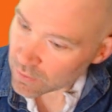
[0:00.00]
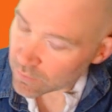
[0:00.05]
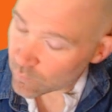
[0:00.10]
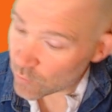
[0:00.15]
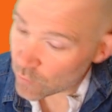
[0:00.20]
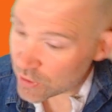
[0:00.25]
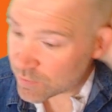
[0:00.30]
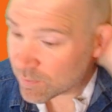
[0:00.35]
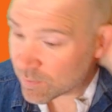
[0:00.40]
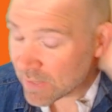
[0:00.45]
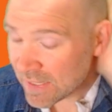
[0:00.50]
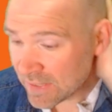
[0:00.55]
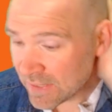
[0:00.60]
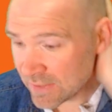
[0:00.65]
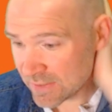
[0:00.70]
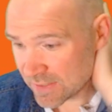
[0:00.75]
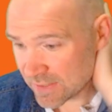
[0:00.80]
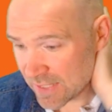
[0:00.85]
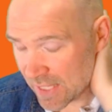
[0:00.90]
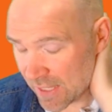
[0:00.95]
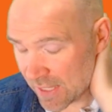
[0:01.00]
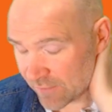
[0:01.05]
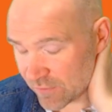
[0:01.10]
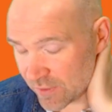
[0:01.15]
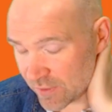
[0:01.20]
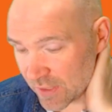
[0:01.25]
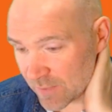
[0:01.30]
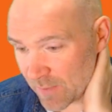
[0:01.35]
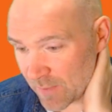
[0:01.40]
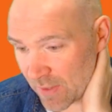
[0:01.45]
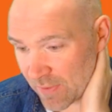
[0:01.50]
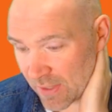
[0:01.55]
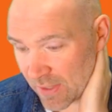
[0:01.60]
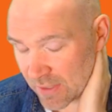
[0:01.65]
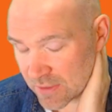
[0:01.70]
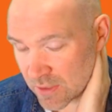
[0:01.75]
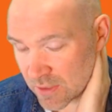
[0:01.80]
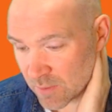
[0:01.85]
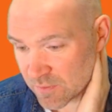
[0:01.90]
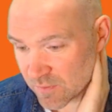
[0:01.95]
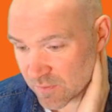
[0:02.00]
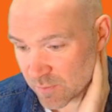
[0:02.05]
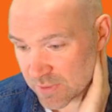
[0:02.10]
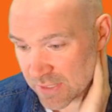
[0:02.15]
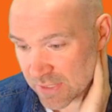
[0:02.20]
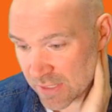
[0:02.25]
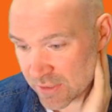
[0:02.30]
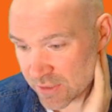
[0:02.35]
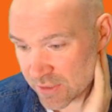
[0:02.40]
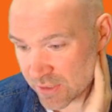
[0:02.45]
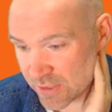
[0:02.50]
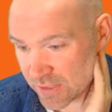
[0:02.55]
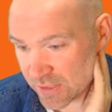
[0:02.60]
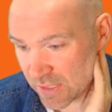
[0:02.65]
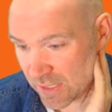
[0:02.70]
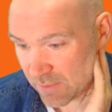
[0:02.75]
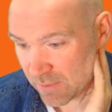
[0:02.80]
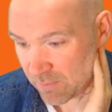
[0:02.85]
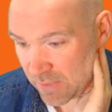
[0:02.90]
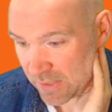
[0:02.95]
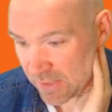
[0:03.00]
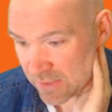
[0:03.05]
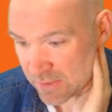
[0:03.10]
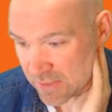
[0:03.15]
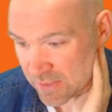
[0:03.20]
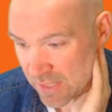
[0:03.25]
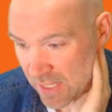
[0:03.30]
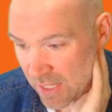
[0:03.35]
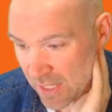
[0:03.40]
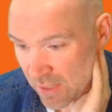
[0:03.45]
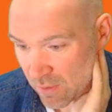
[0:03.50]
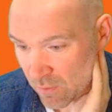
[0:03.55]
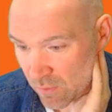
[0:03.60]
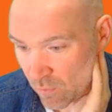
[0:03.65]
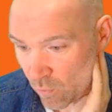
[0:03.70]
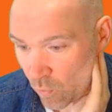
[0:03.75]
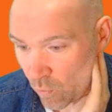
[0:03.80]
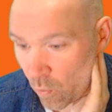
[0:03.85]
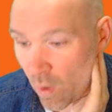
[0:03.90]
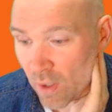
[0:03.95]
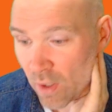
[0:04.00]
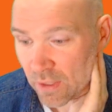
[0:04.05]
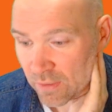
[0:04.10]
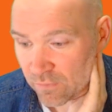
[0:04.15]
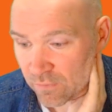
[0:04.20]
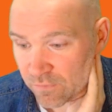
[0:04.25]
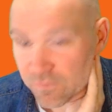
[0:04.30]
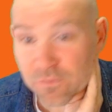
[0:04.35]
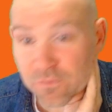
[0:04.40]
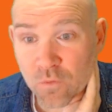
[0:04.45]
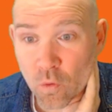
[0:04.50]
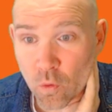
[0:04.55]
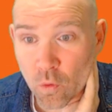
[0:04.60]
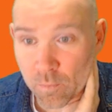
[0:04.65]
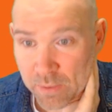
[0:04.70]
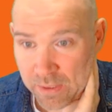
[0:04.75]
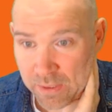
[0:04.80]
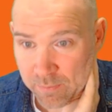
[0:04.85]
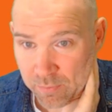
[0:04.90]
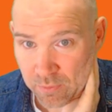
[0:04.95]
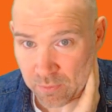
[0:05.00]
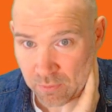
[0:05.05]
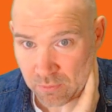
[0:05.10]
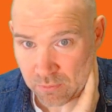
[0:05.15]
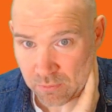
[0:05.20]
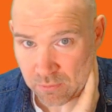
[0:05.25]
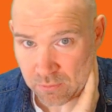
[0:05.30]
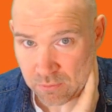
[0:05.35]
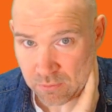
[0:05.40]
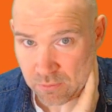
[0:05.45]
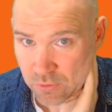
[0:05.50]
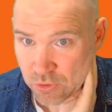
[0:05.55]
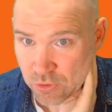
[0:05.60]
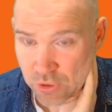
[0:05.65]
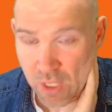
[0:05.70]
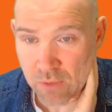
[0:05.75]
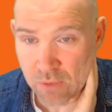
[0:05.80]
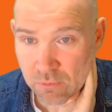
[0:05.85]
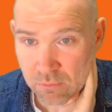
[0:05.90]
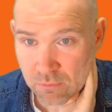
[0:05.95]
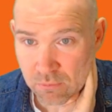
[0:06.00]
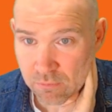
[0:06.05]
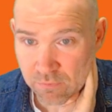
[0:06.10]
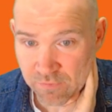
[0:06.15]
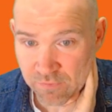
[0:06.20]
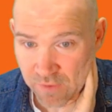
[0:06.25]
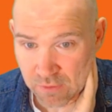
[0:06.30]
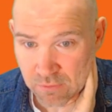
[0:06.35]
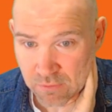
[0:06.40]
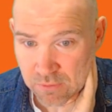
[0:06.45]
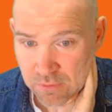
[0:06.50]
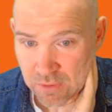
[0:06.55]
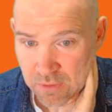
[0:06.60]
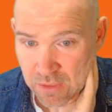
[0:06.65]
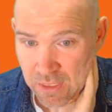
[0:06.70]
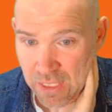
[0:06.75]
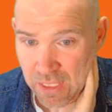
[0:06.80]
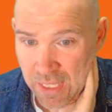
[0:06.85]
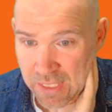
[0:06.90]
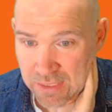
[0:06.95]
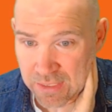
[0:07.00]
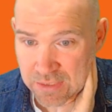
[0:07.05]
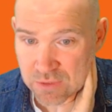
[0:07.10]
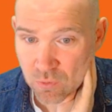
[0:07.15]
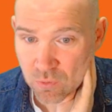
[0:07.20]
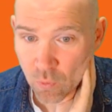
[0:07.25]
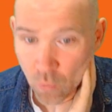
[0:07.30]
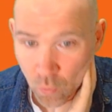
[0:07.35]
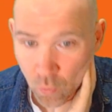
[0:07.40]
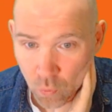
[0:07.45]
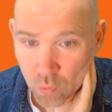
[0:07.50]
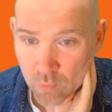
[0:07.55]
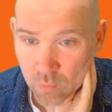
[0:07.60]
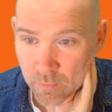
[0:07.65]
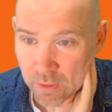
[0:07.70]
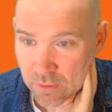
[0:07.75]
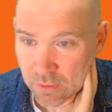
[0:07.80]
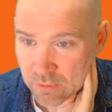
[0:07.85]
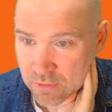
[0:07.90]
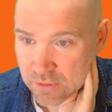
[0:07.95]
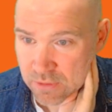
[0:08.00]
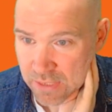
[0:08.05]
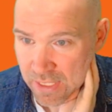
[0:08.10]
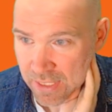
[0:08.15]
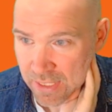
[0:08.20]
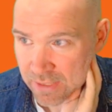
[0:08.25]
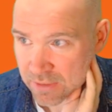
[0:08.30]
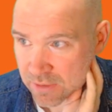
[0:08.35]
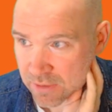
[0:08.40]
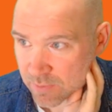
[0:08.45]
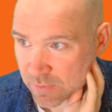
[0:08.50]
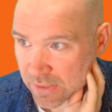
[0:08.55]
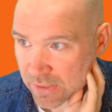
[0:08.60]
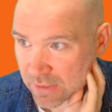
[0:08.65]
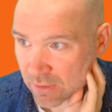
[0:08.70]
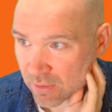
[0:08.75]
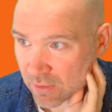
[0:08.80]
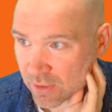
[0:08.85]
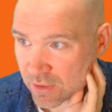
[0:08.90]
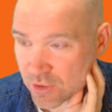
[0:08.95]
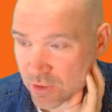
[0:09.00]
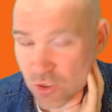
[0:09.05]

which means that if you think about that in terms of percentages, it means that one in four people don't vote and it's almost getting to be like